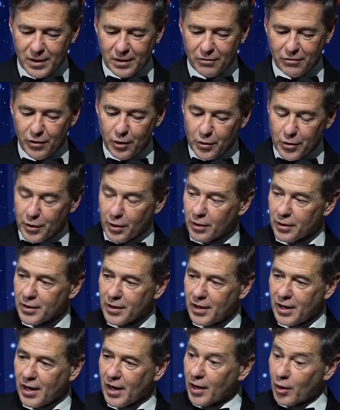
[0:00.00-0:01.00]
Further,
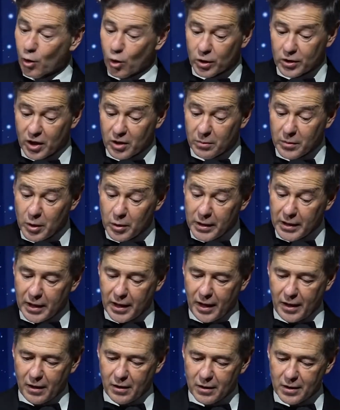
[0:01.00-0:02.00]
an oral
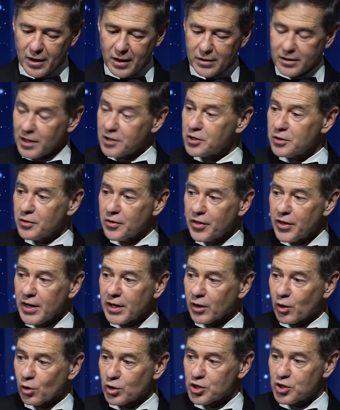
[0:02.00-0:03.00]
communicator doesn't
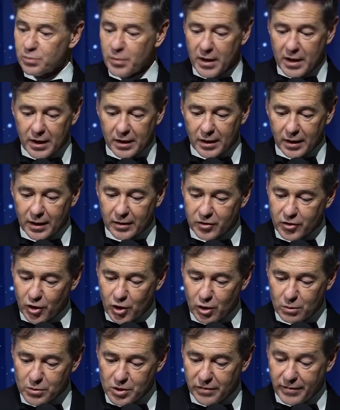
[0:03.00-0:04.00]
think or speak in
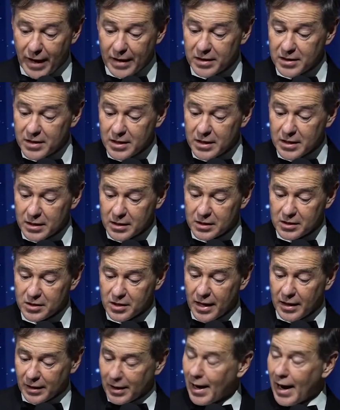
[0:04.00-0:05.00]
terms of
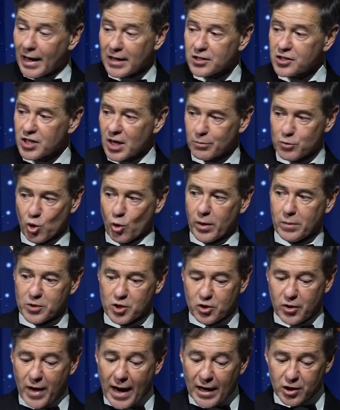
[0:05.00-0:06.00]
ideas and concepts or
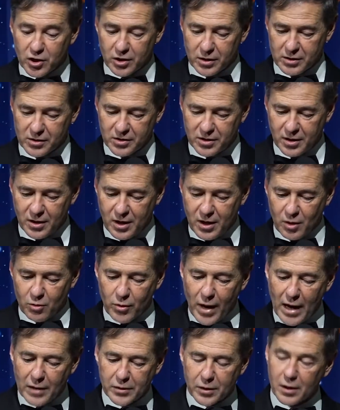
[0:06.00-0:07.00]
abstractions.
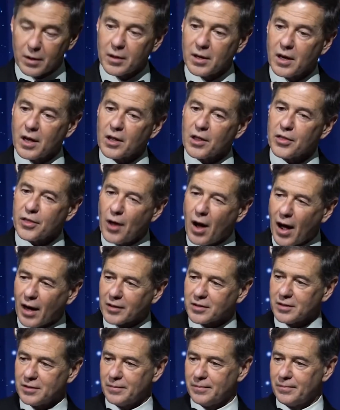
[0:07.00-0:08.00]
Rather,
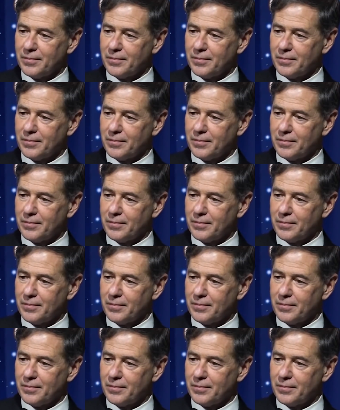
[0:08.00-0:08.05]
thought